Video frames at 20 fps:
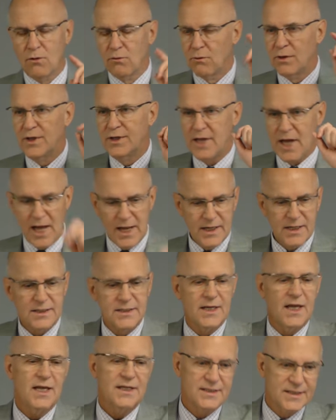when daddy
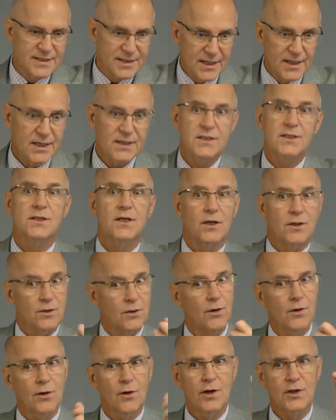says this,
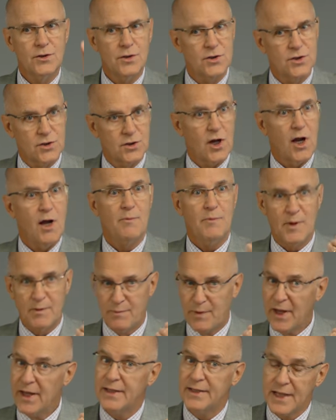you're going to stop
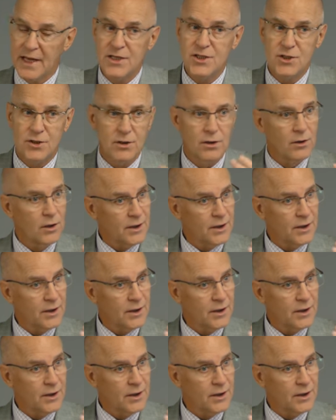and pay attention.